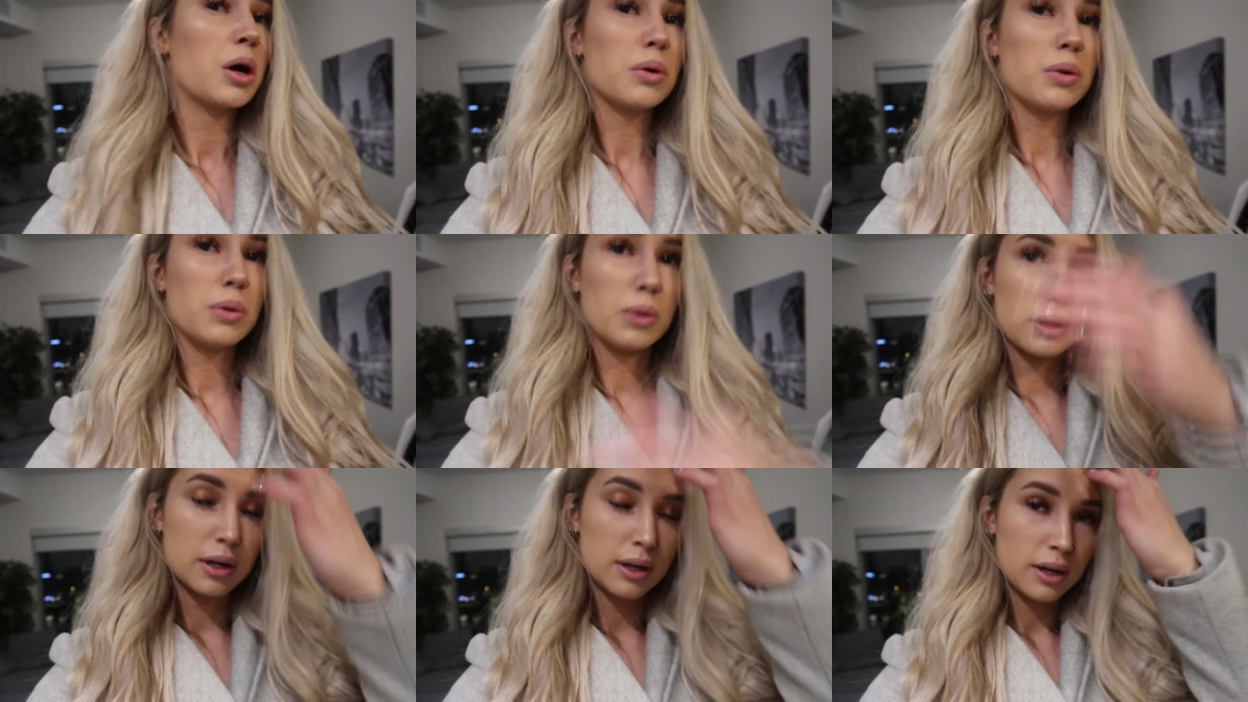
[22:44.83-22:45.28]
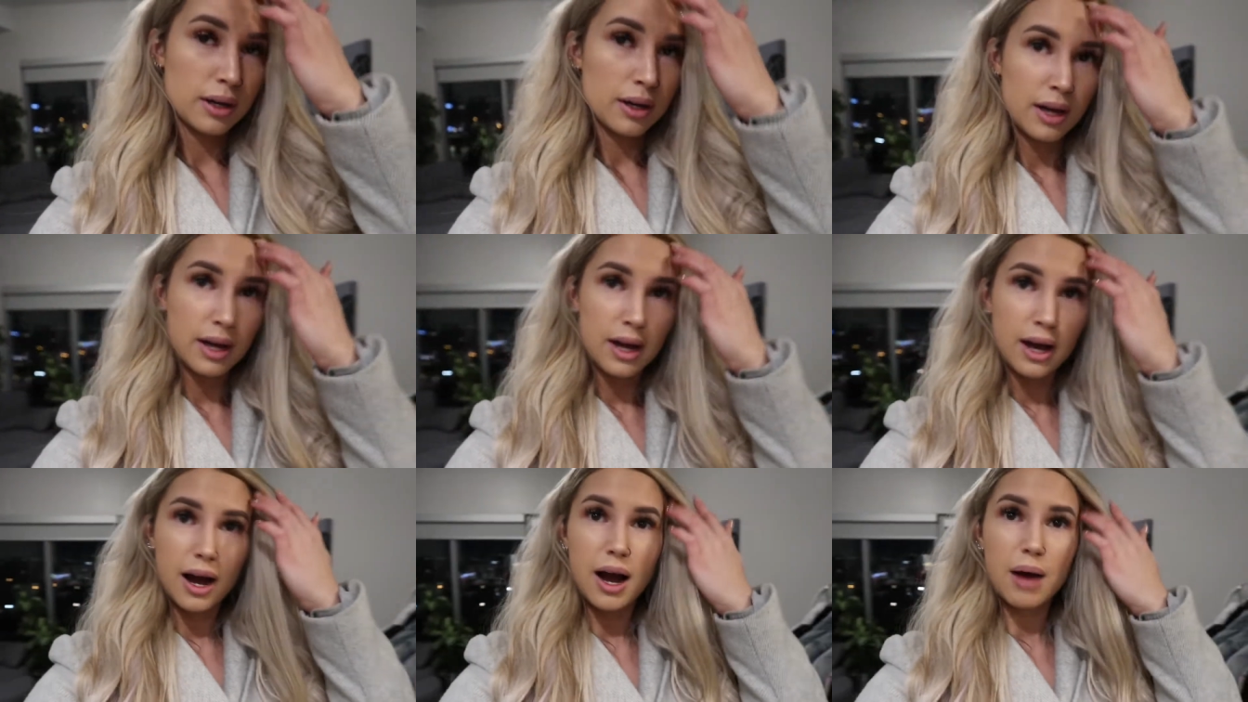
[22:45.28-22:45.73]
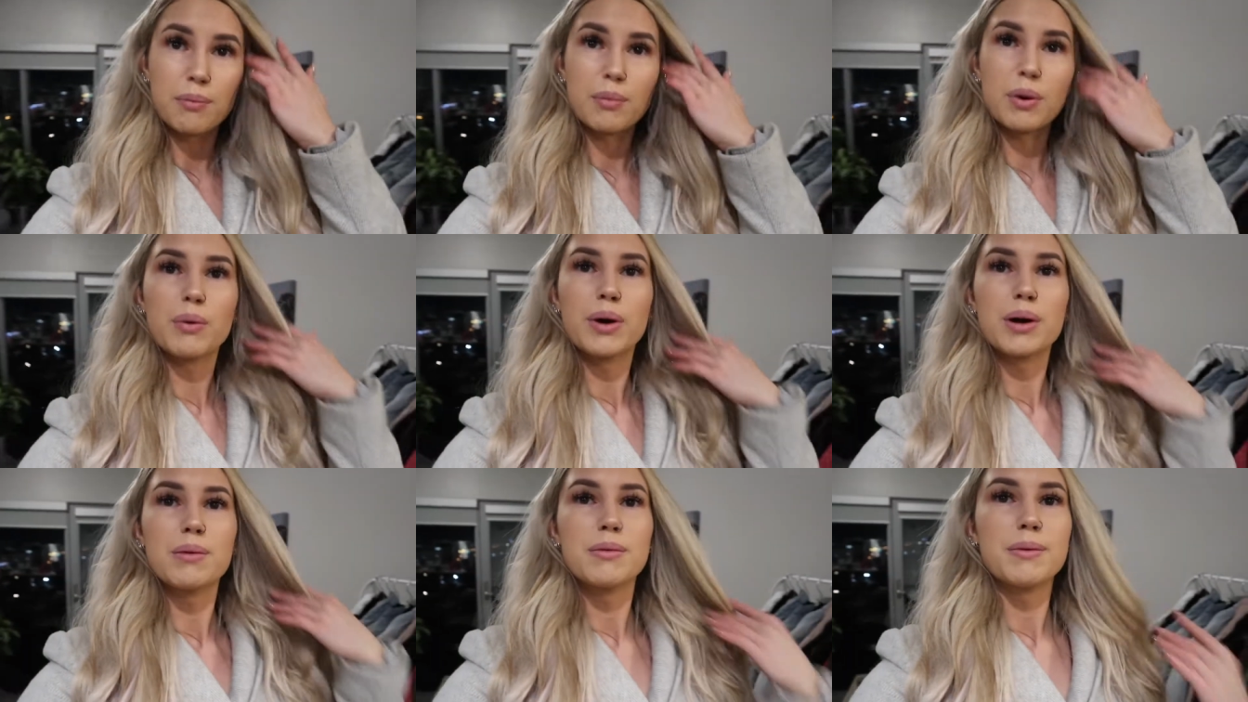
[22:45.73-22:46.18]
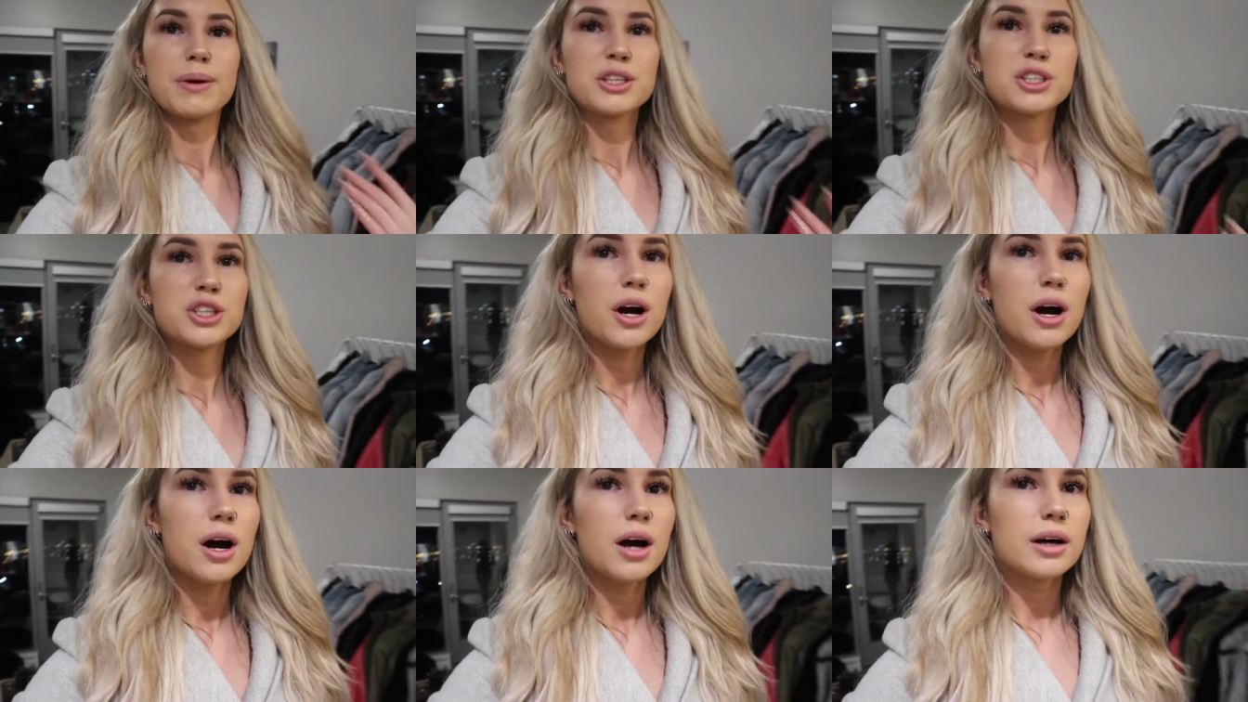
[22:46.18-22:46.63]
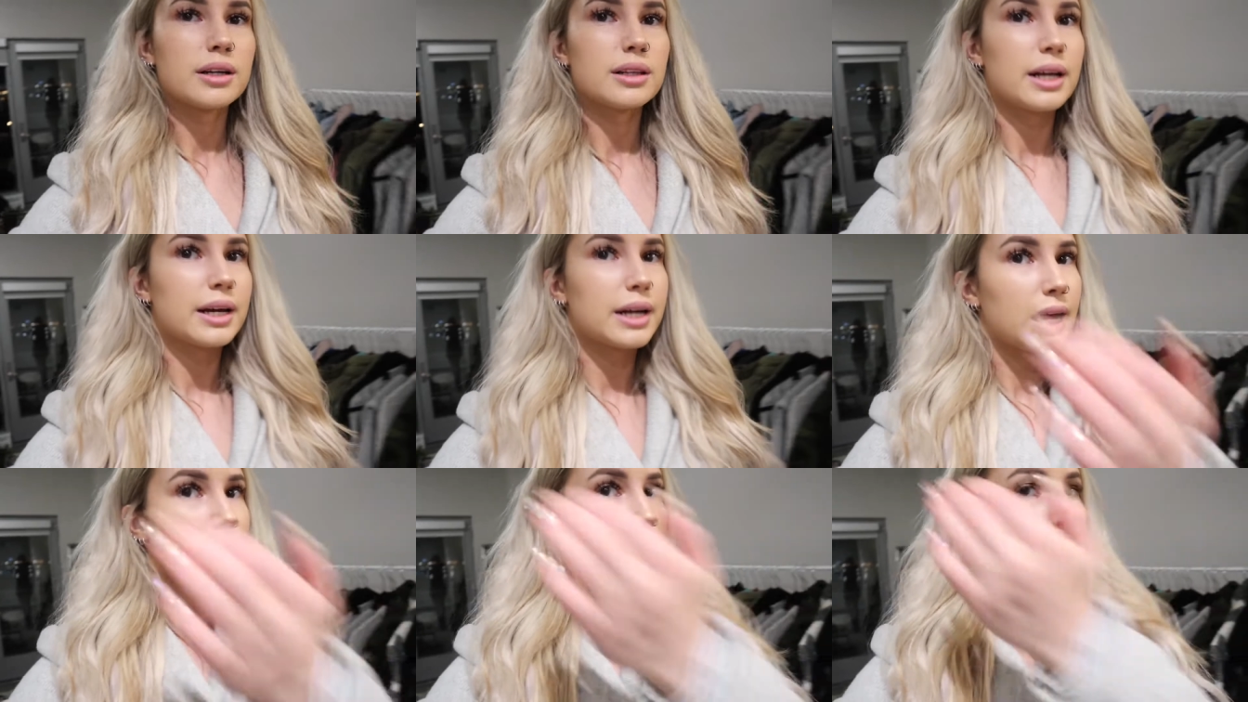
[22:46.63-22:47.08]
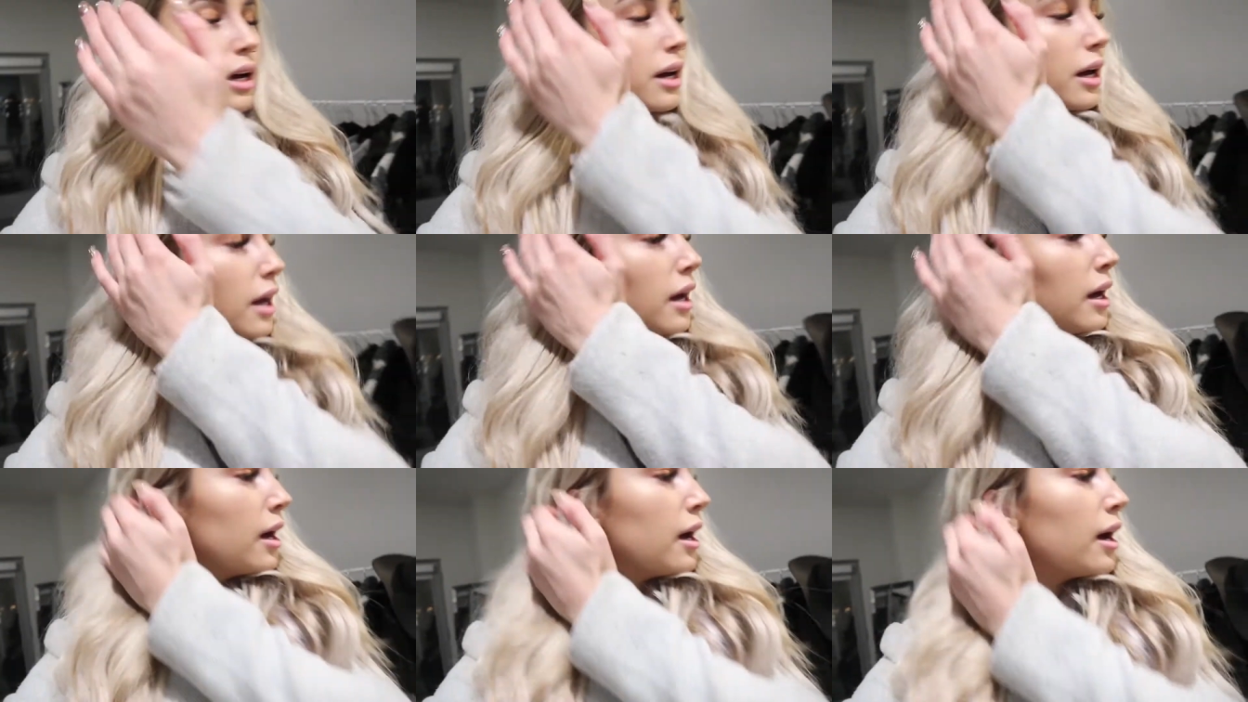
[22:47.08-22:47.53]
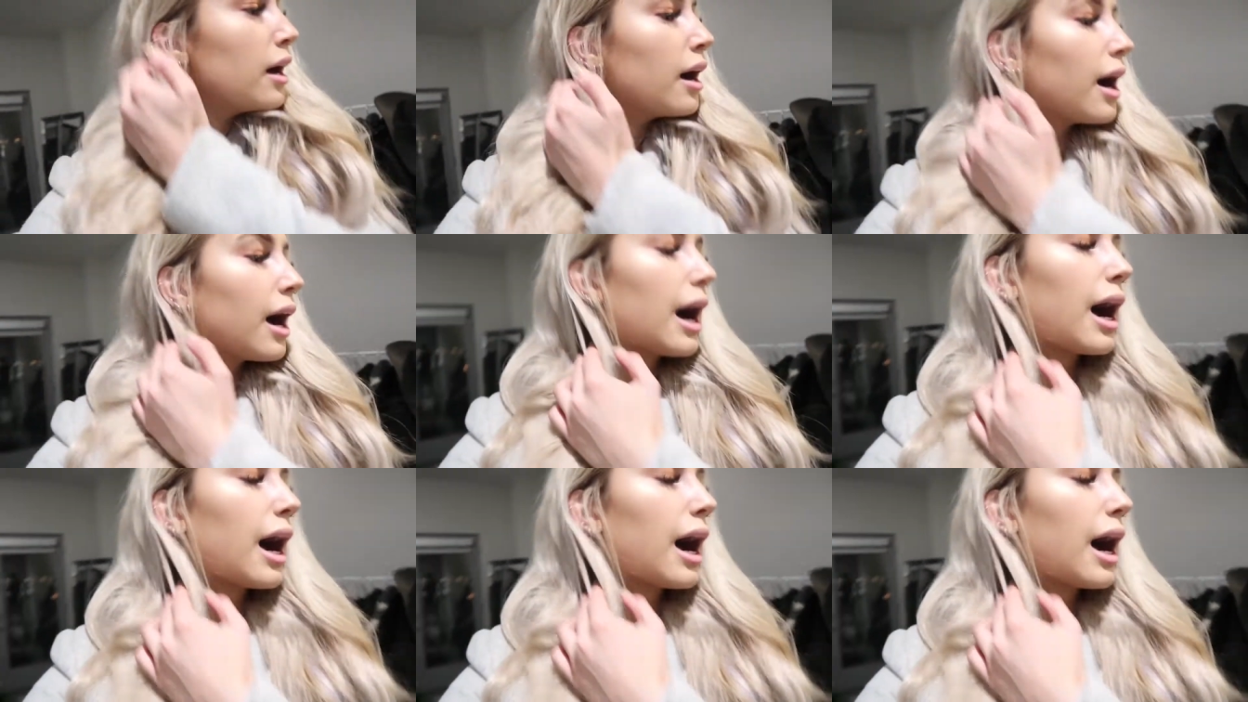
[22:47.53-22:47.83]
ooh, um, when I'm in my truck and like kind of